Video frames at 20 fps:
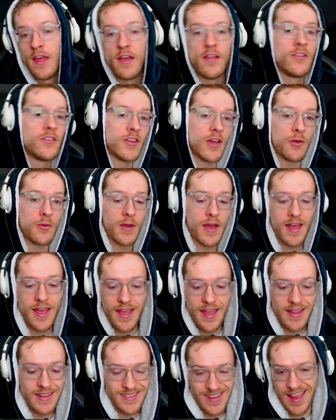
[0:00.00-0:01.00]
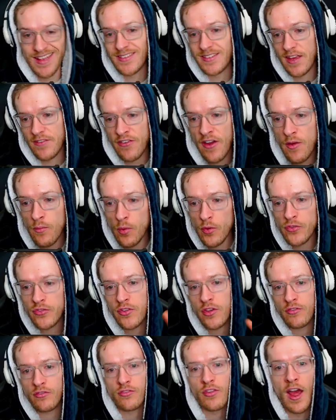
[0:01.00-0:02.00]
So yes, if I was
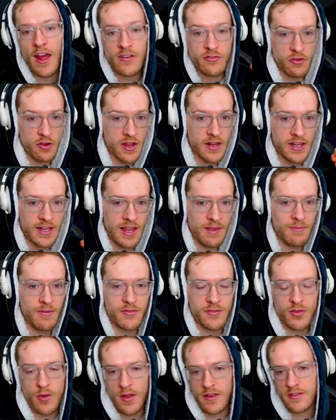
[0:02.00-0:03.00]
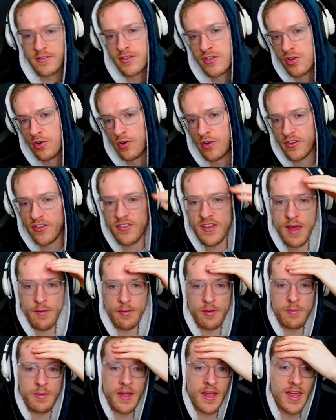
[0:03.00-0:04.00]
to, I try and keep these quite short and
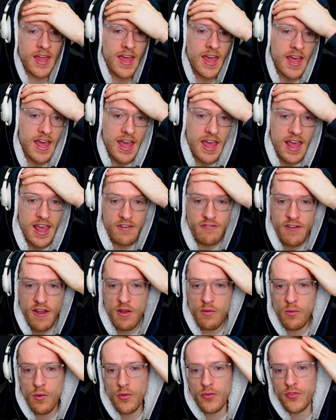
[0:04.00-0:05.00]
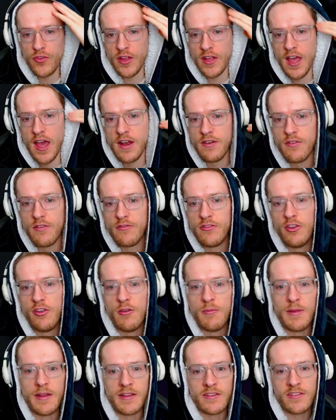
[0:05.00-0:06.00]
snappy, but if I was to kind of review
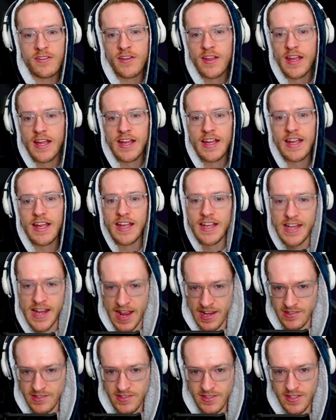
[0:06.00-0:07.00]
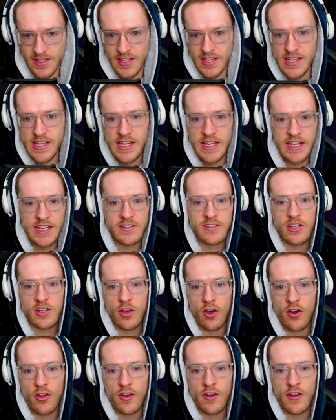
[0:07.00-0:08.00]
him, it's yes, he is a
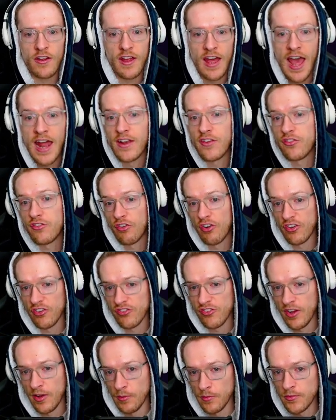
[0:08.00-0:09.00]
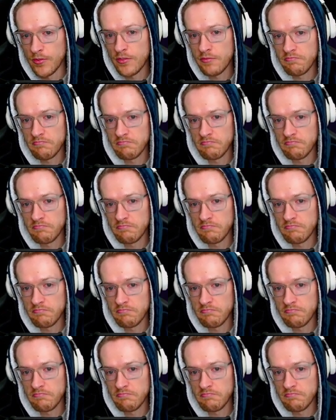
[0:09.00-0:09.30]
god at destroying shields.